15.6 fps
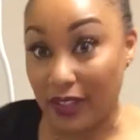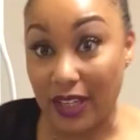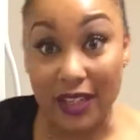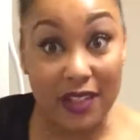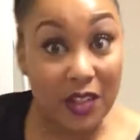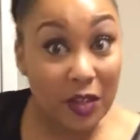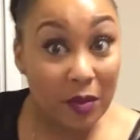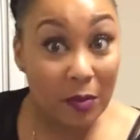
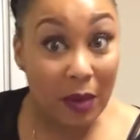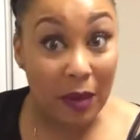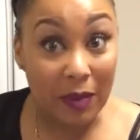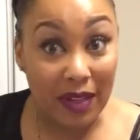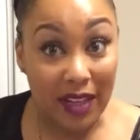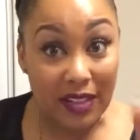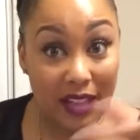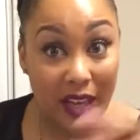Until maybe
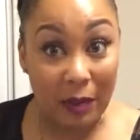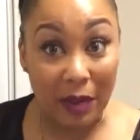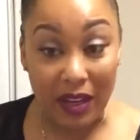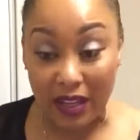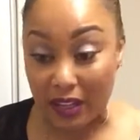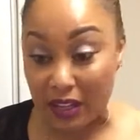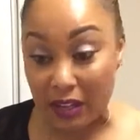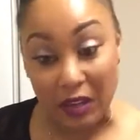next time I
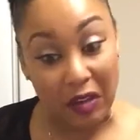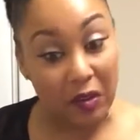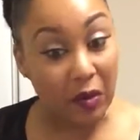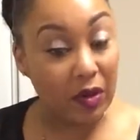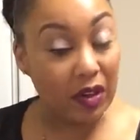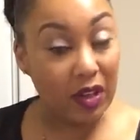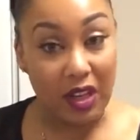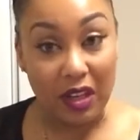get
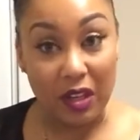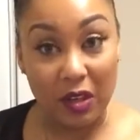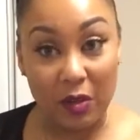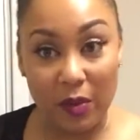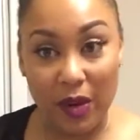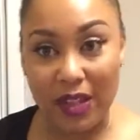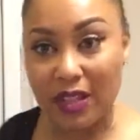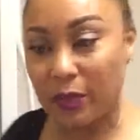another
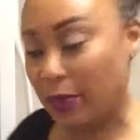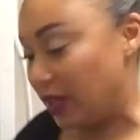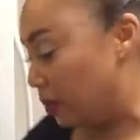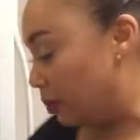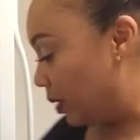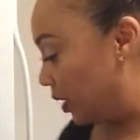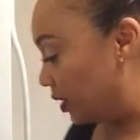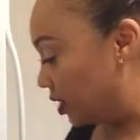little recipe.
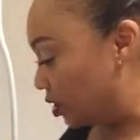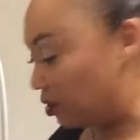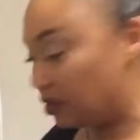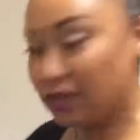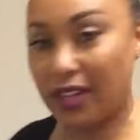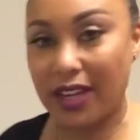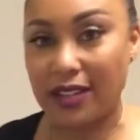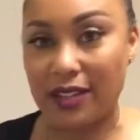But
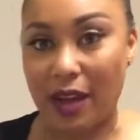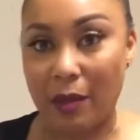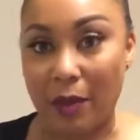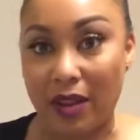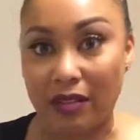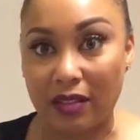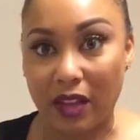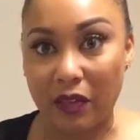until next time,
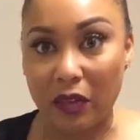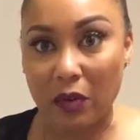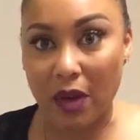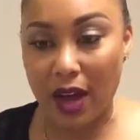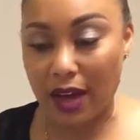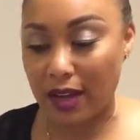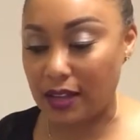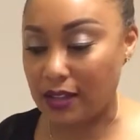I love you
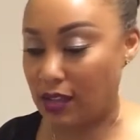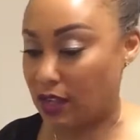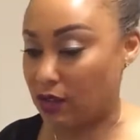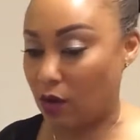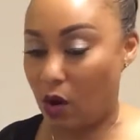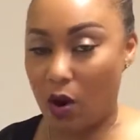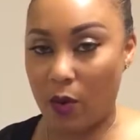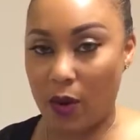guys as
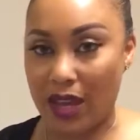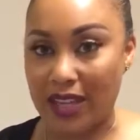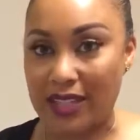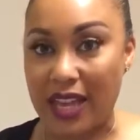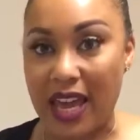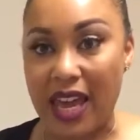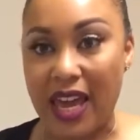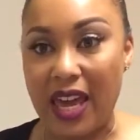always.
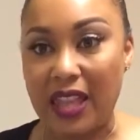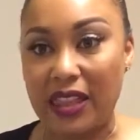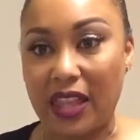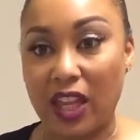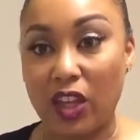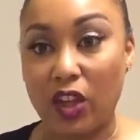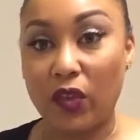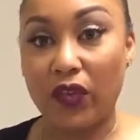
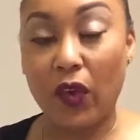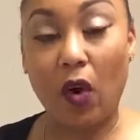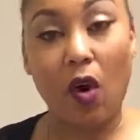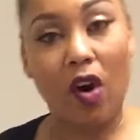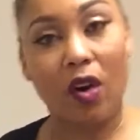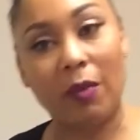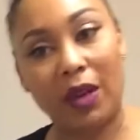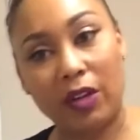Thank you for
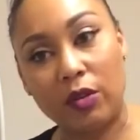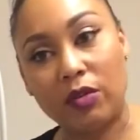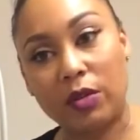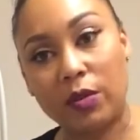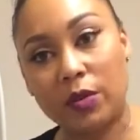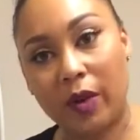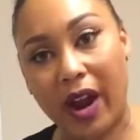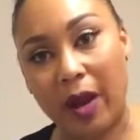all my new
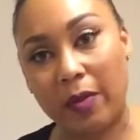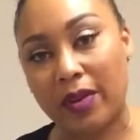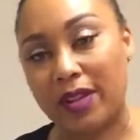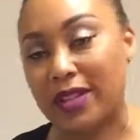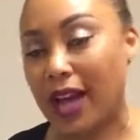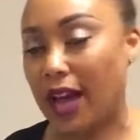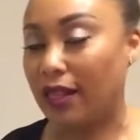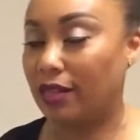
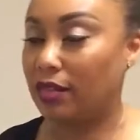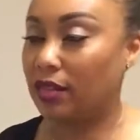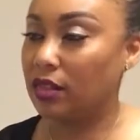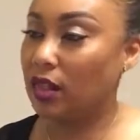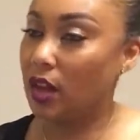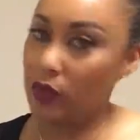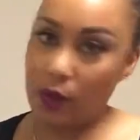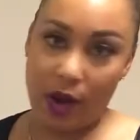subscribers. I
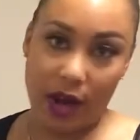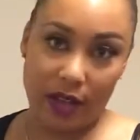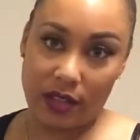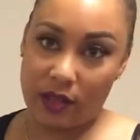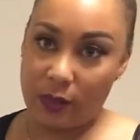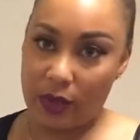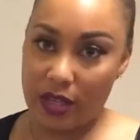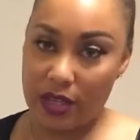love you guys
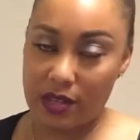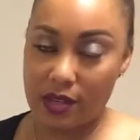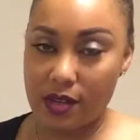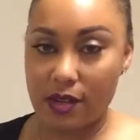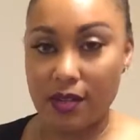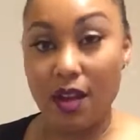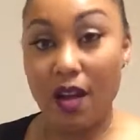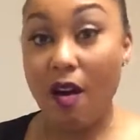to
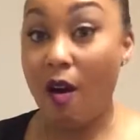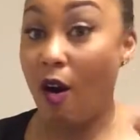pieces.